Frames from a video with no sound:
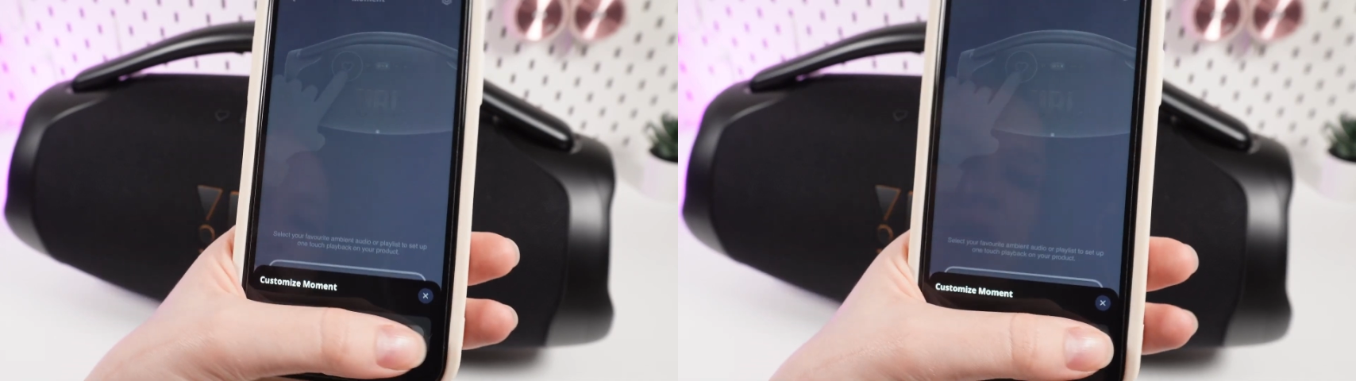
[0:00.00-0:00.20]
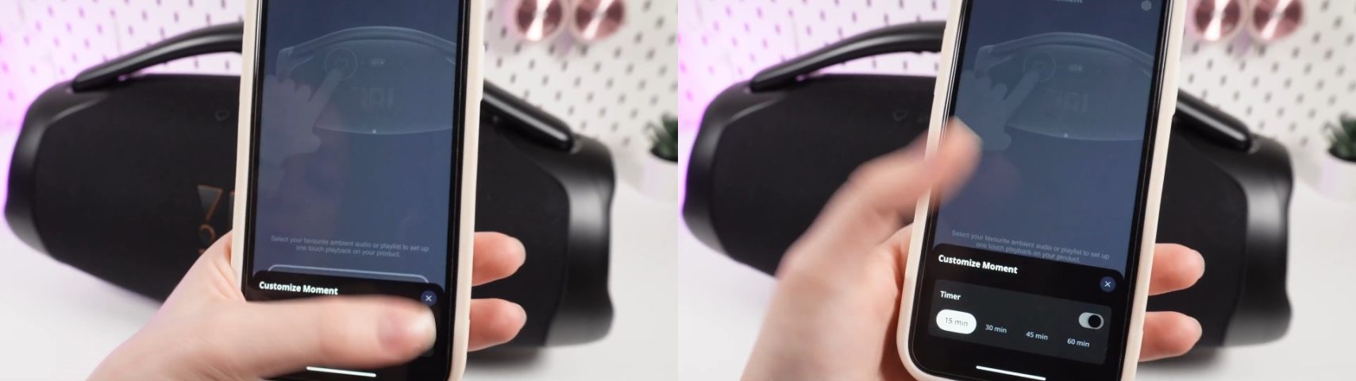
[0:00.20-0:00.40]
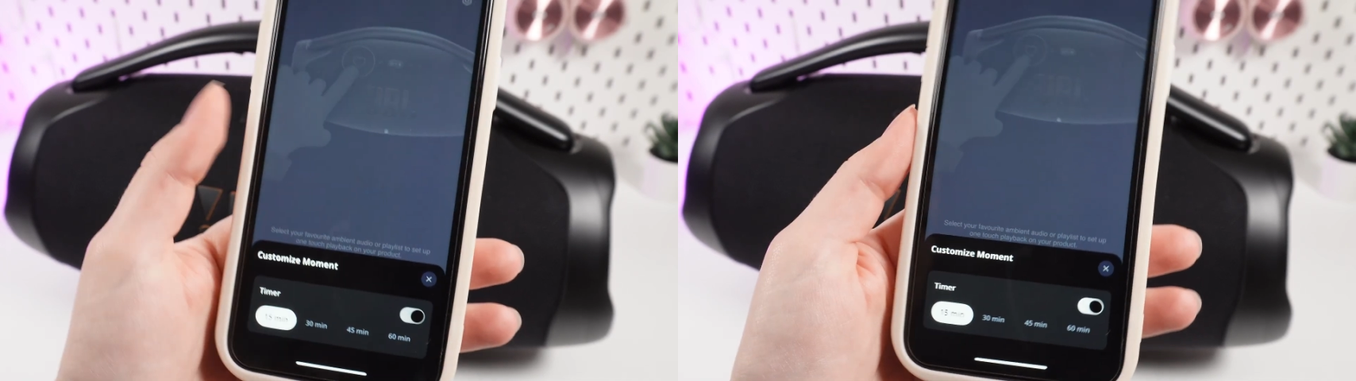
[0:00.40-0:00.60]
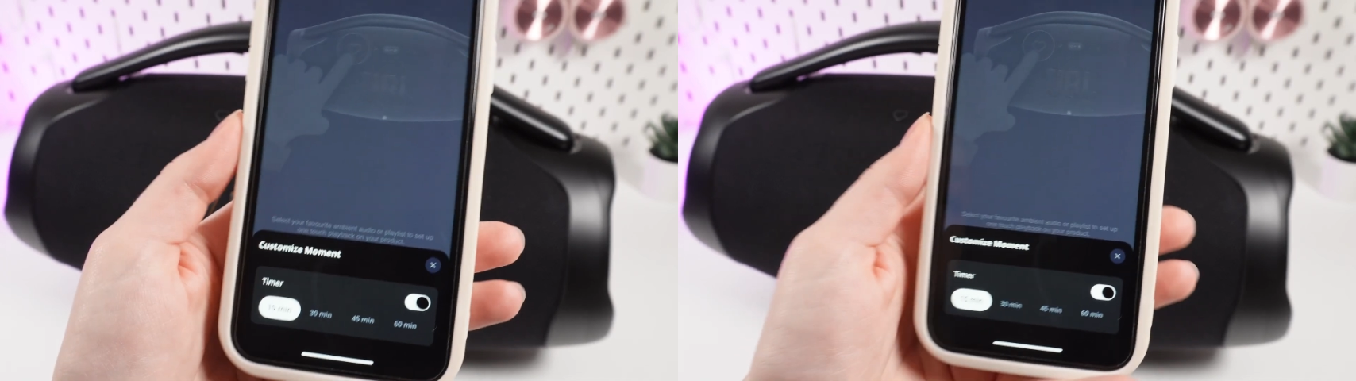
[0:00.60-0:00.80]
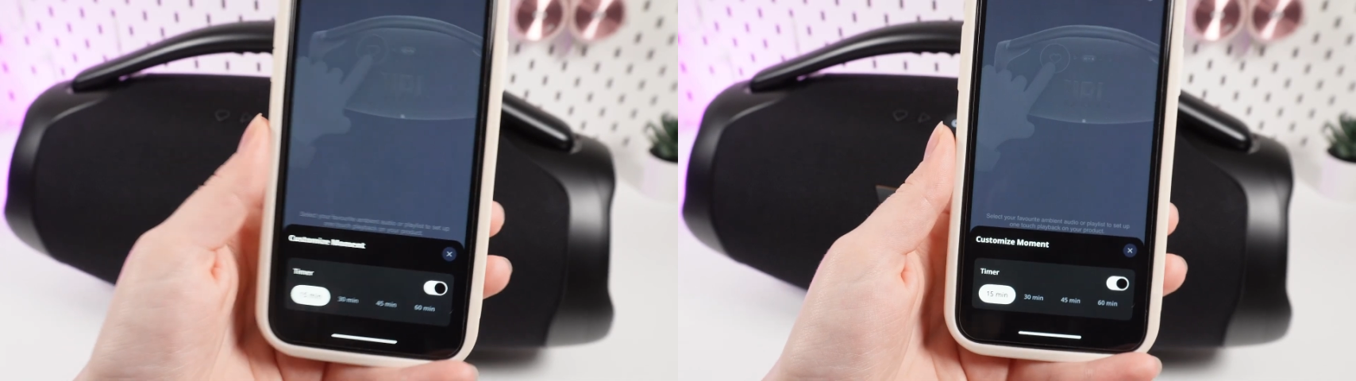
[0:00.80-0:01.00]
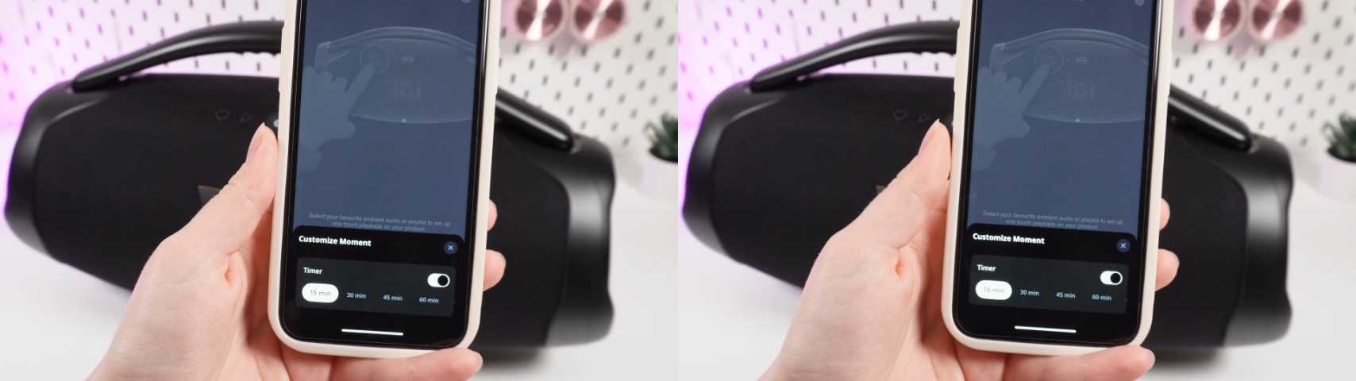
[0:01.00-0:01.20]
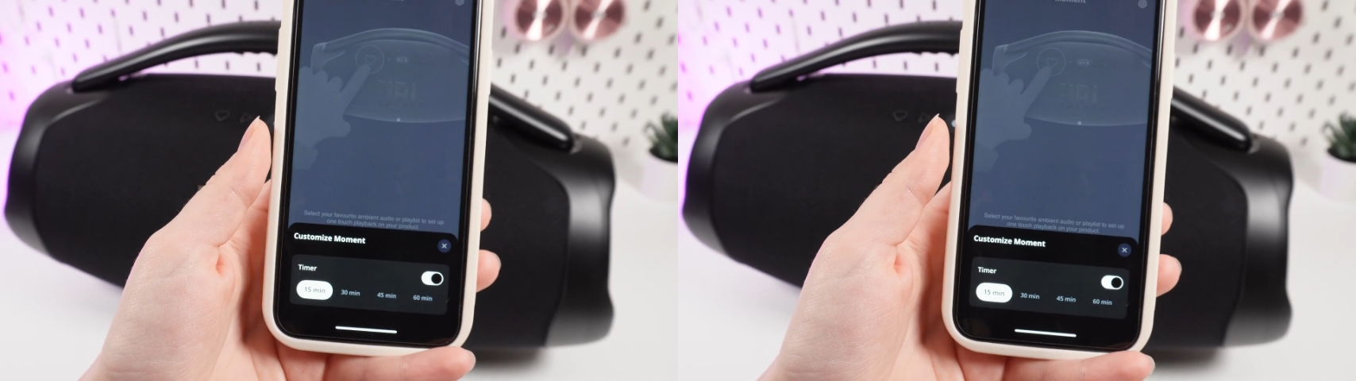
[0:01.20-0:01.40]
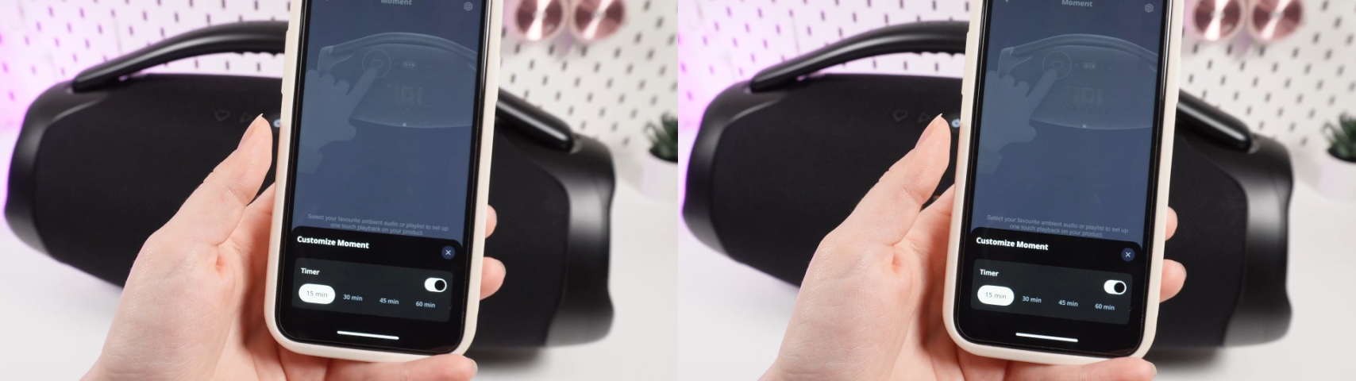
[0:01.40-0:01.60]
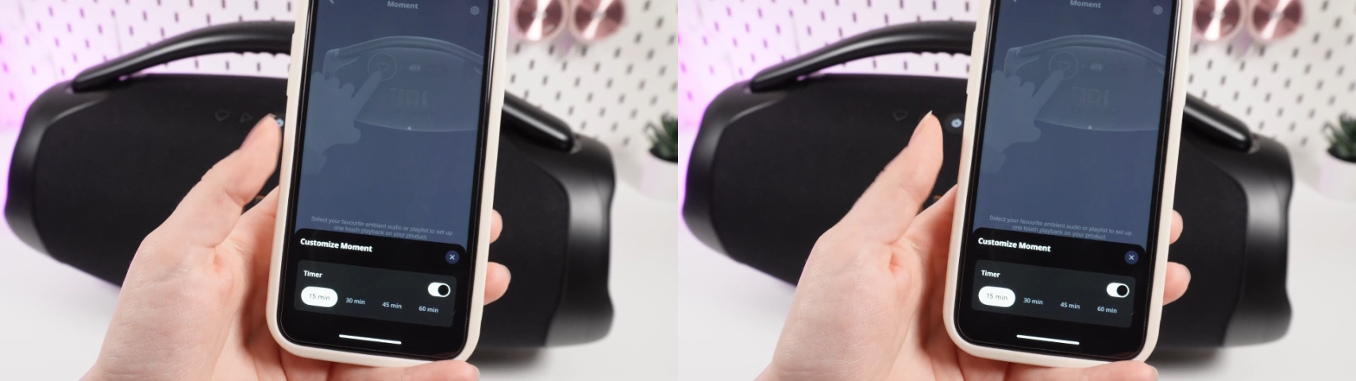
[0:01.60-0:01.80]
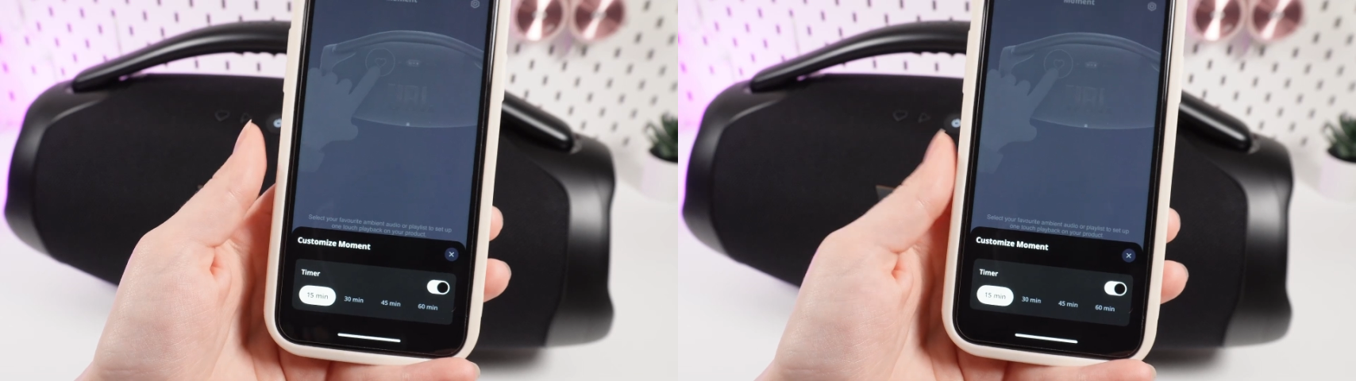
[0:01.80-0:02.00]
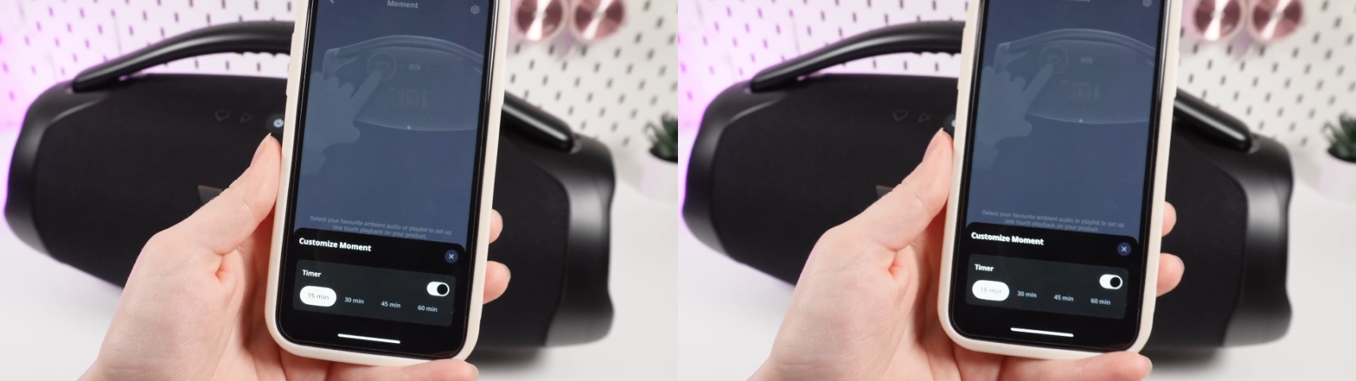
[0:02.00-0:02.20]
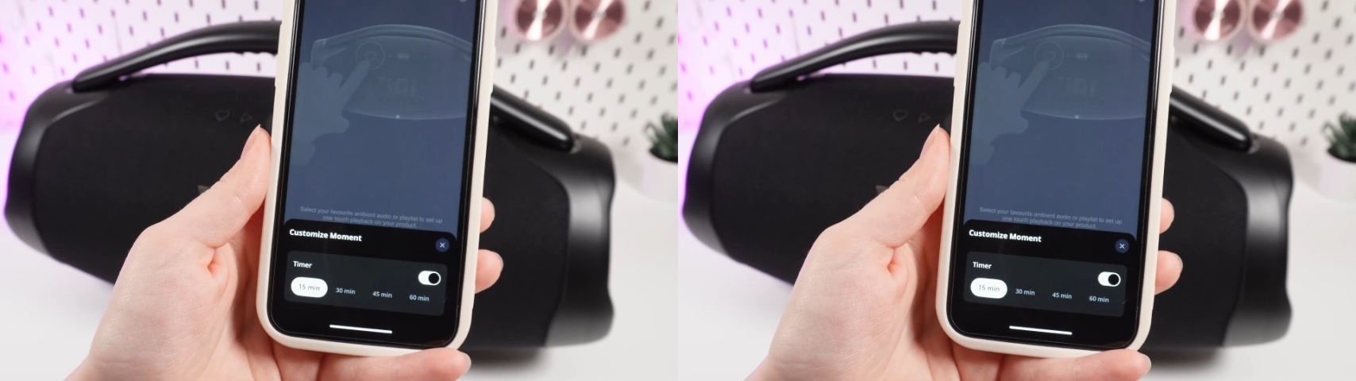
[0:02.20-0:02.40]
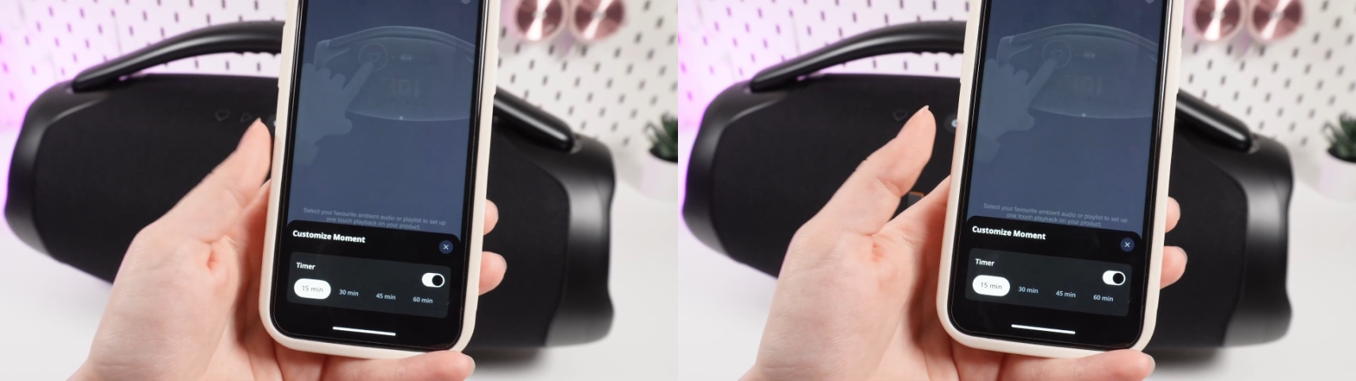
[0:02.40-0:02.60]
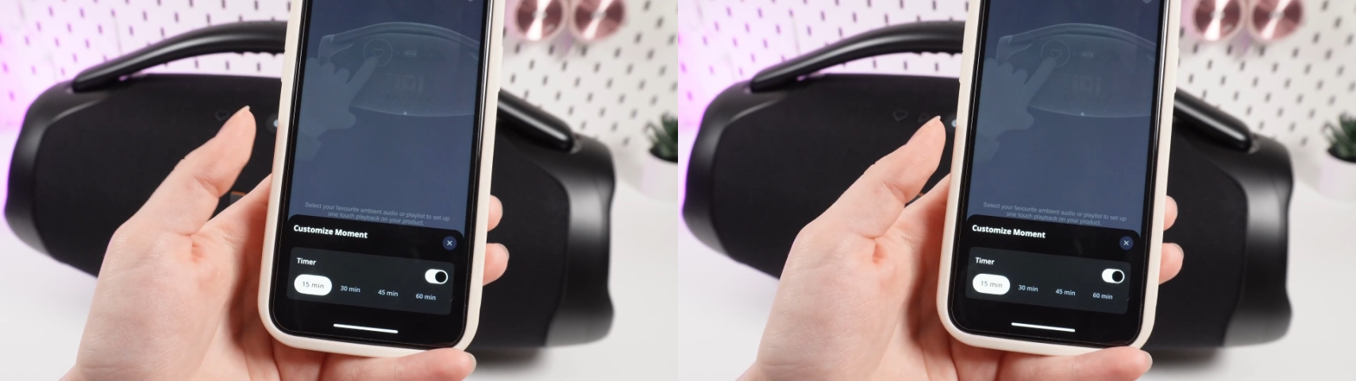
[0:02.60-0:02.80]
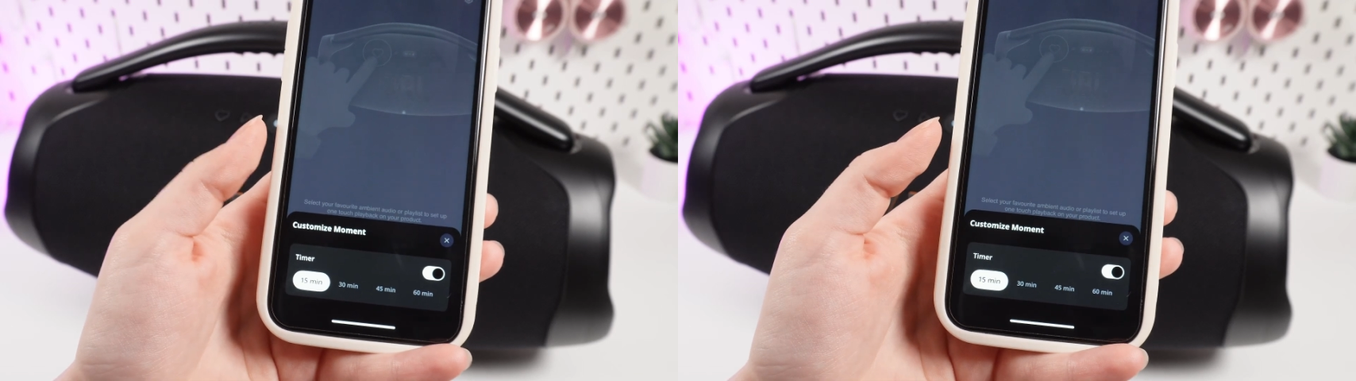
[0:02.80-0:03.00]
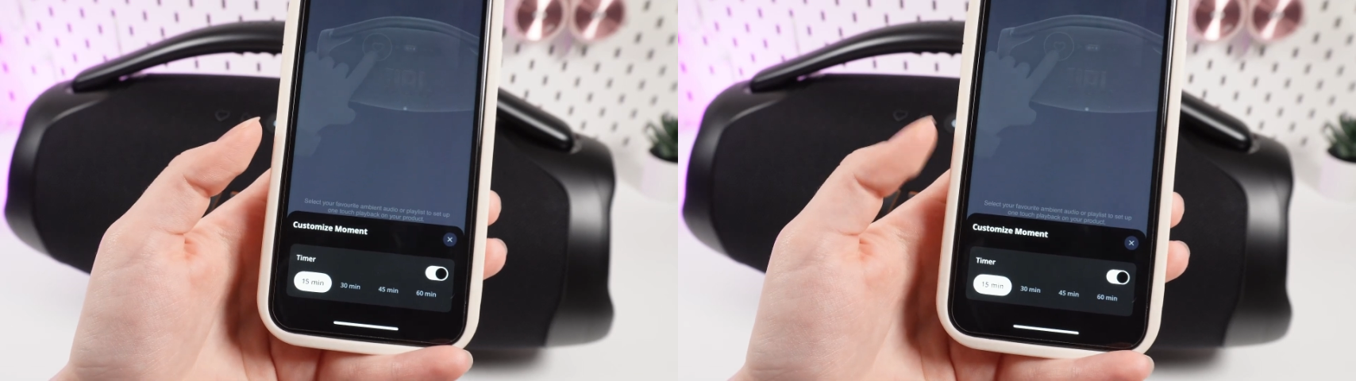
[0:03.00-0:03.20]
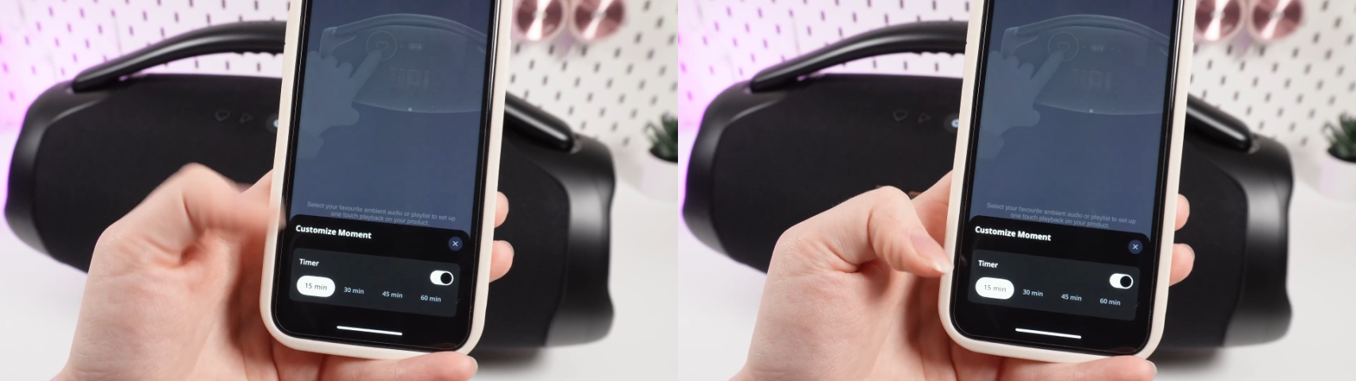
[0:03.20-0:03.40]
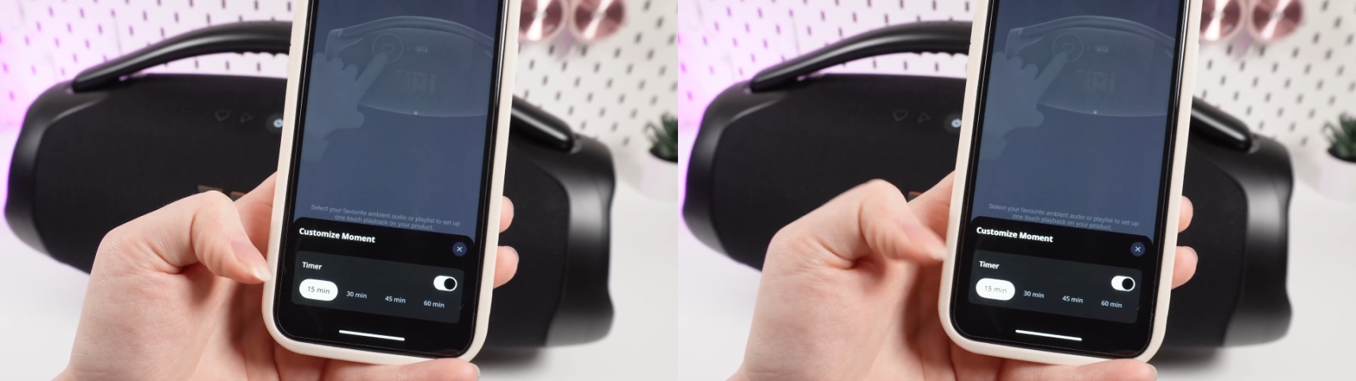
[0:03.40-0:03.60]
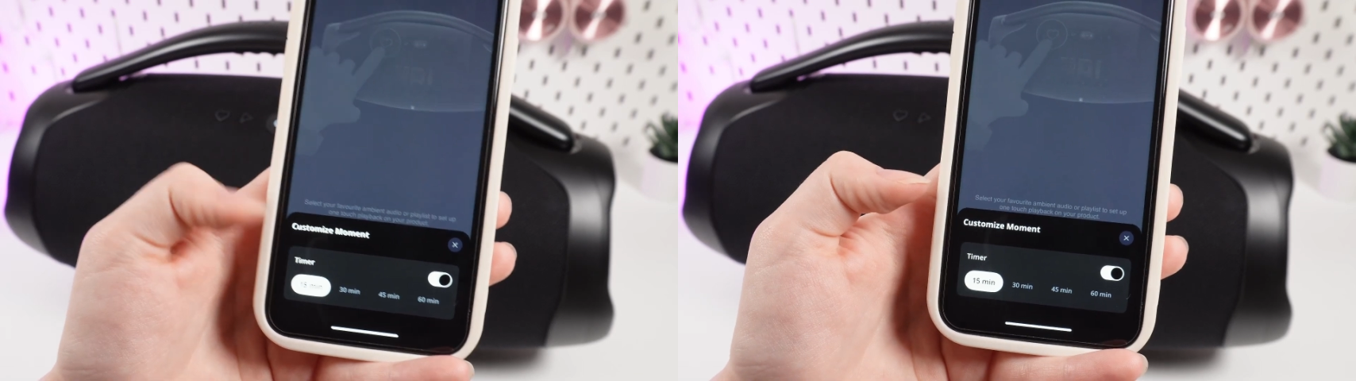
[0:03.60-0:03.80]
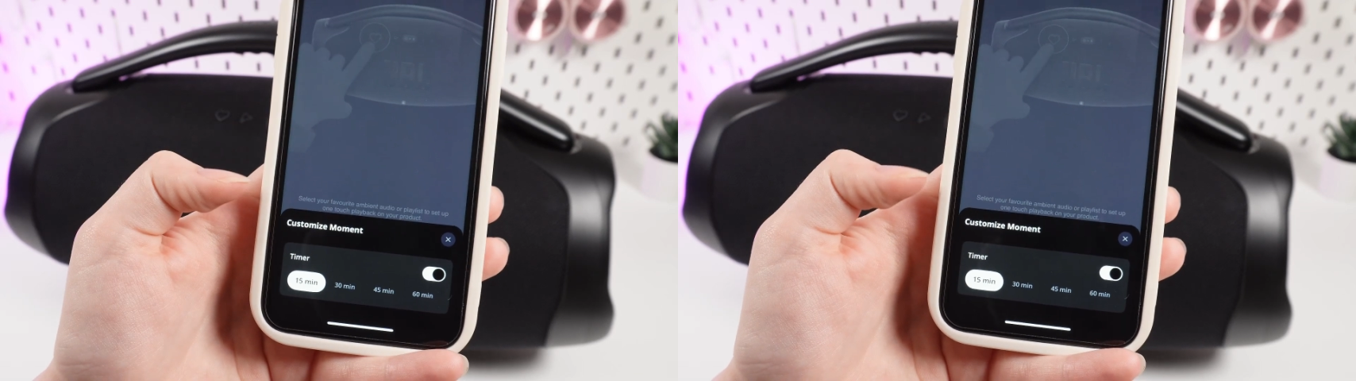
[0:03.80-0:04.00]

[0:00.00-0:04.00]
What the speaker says: No face is visible, so there are no lips to read.